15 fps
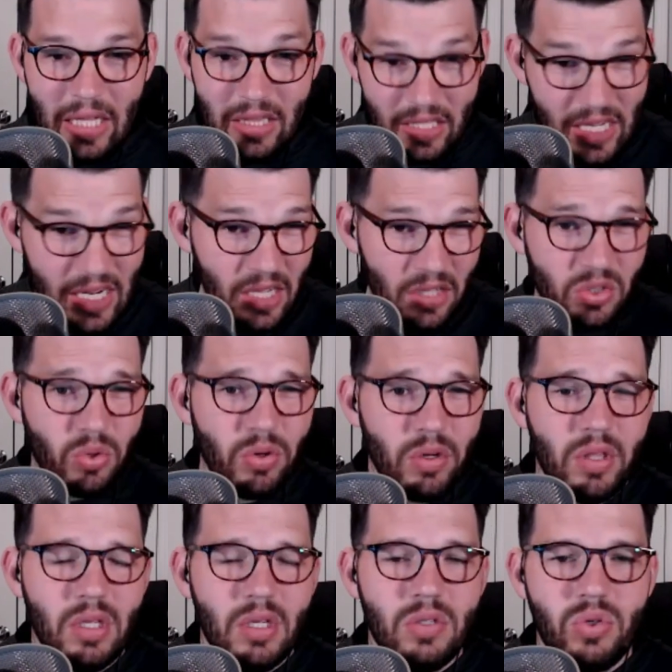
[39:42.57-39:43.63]
leaning
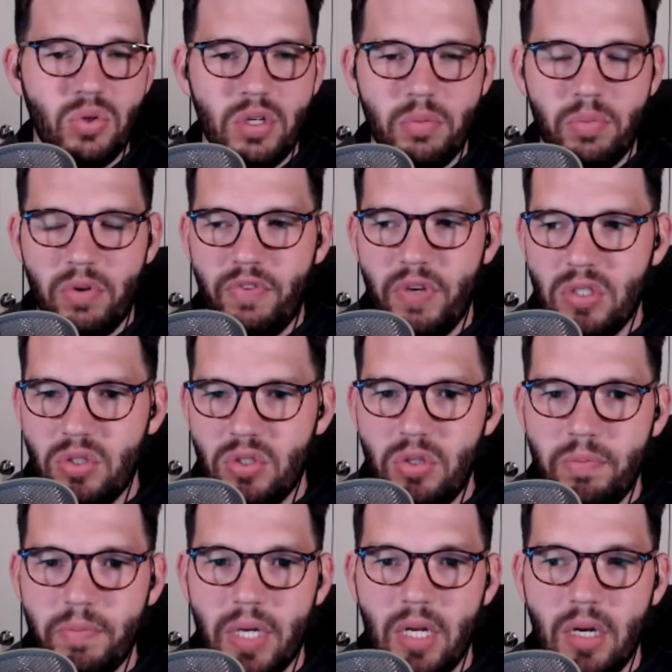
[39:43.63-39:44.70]
toward the touring
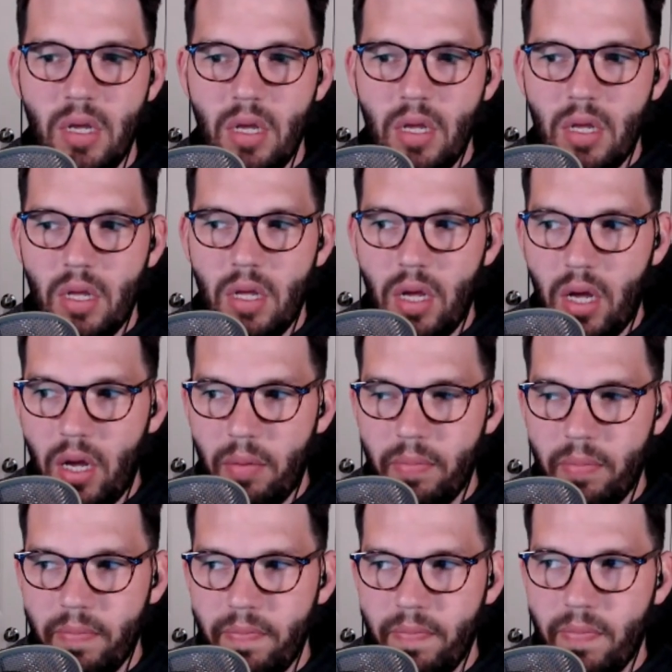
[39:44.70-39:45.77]
professional, but
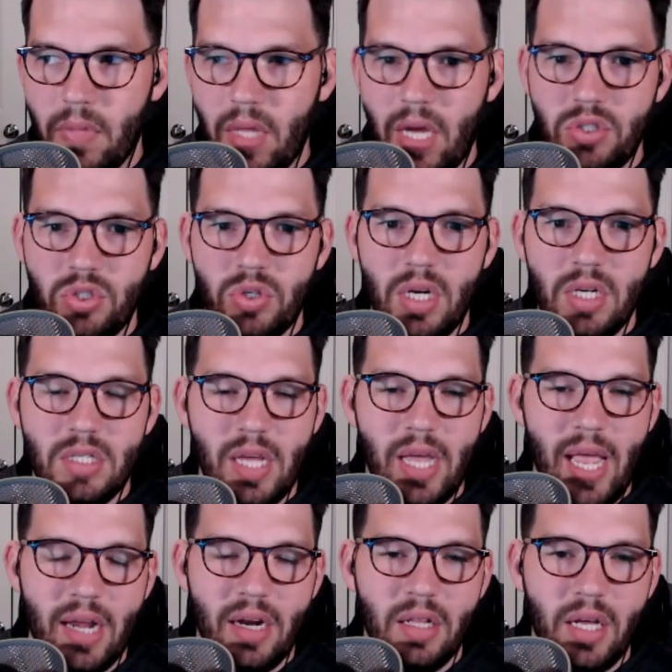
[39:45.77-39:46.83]
I tried
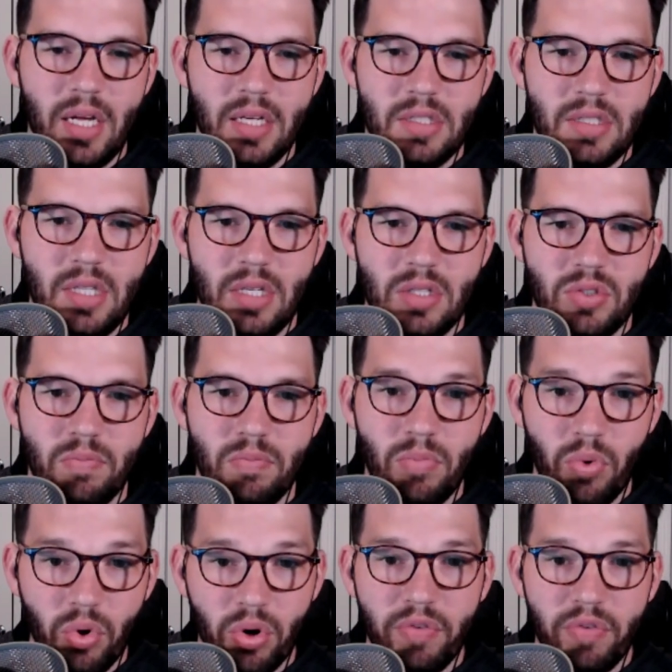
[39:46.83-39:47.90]
to analyze things
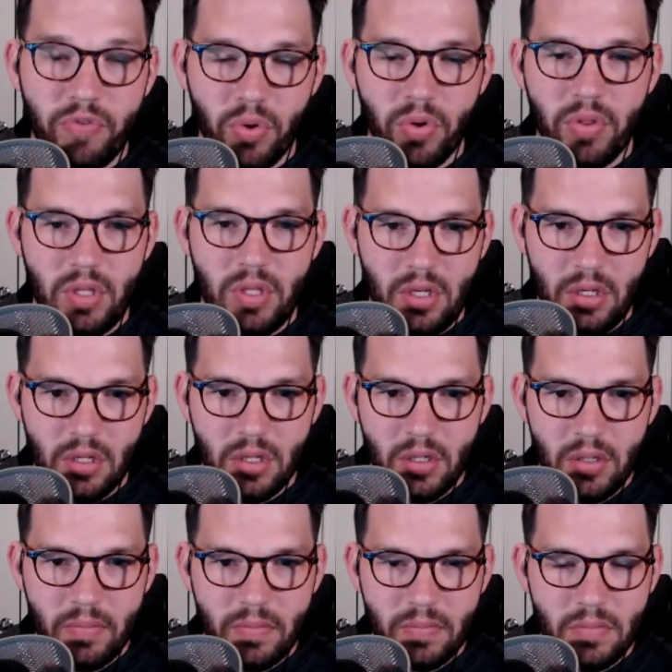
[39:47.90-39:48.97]
more for the
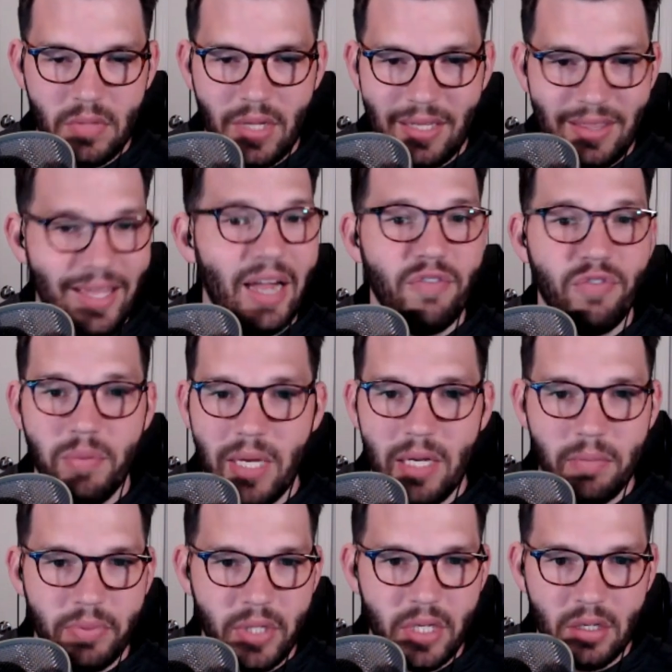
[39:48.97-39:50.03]
like the
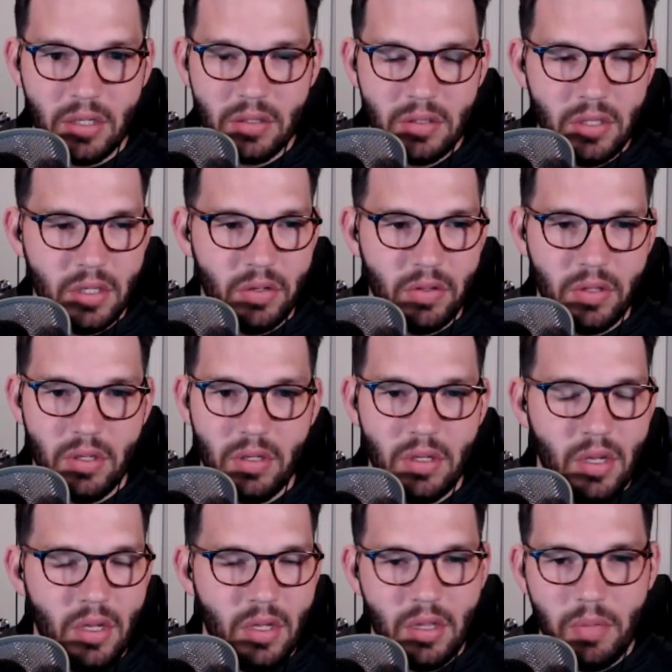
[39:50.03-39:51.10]
everyman player, the
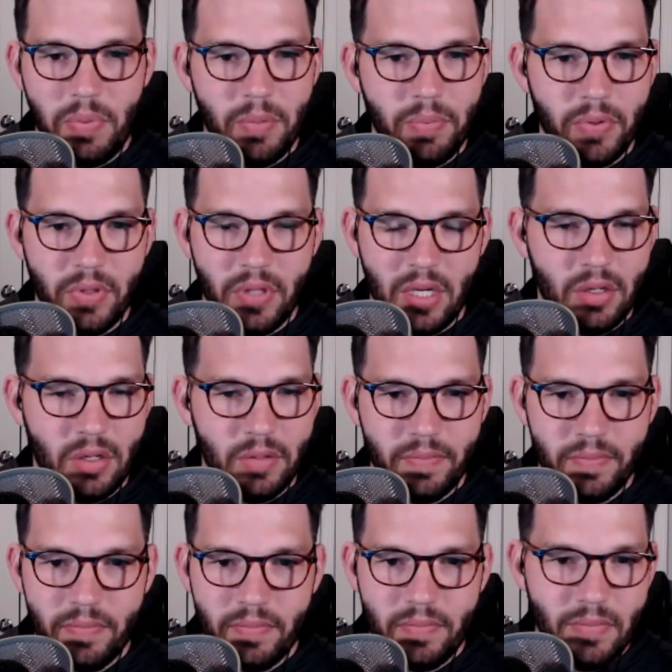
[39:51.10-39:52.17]
people
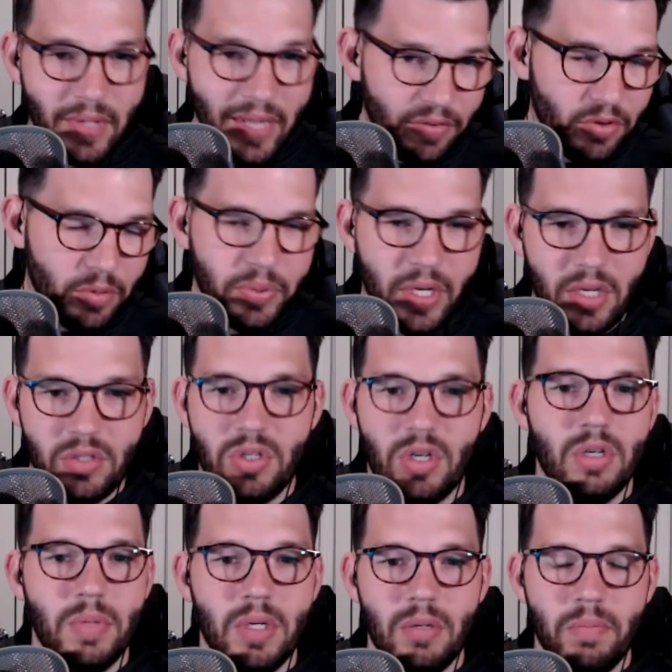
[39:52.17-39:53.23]
that'll never play a
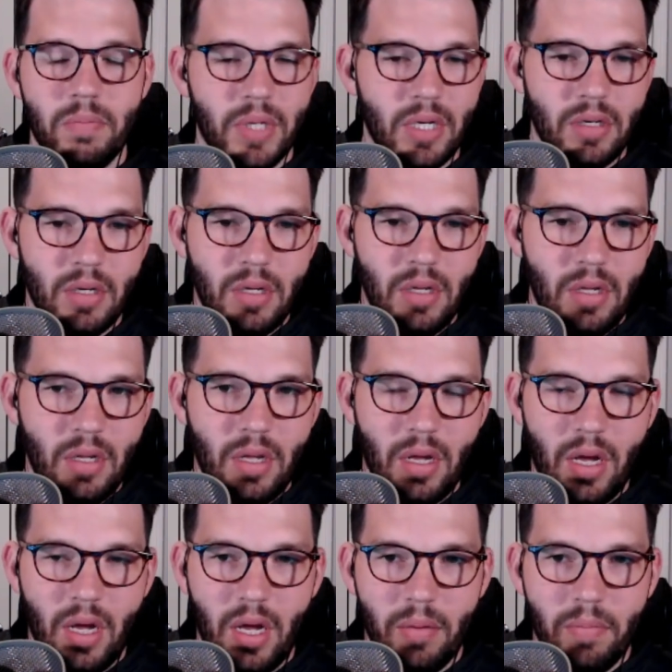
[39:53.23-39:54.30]
tournament, but
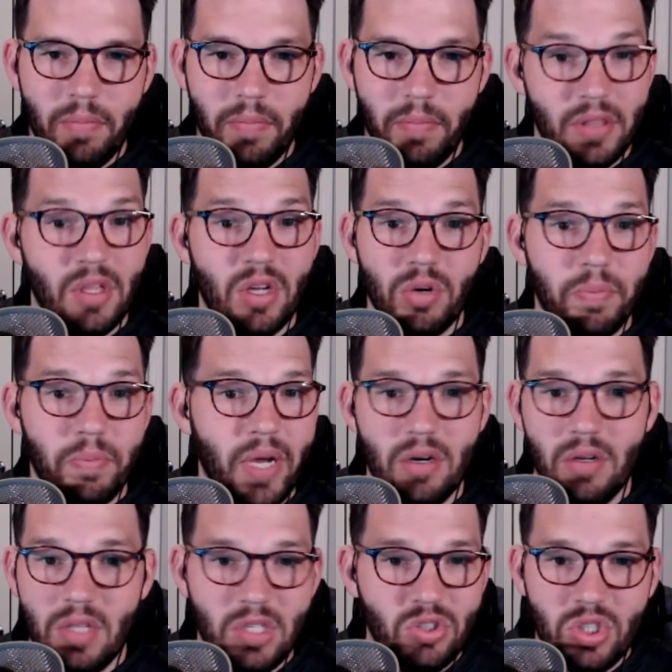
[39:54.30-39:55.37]
that are
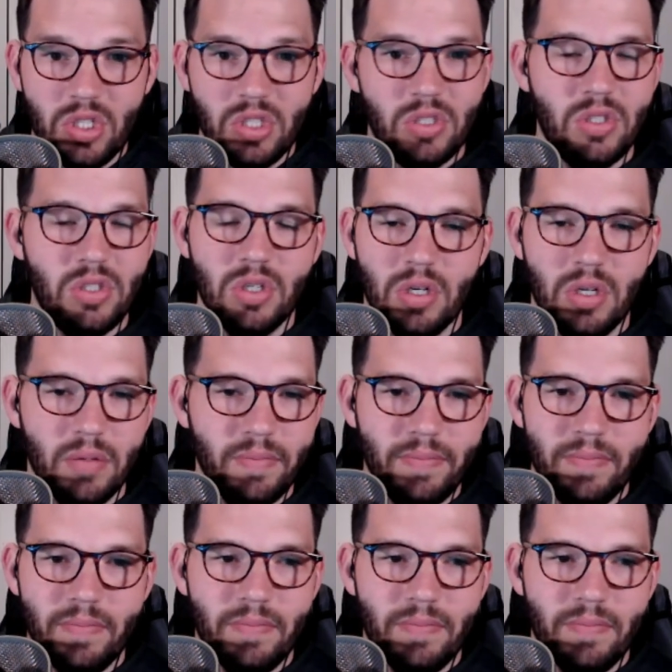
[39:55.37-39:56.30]
better than just your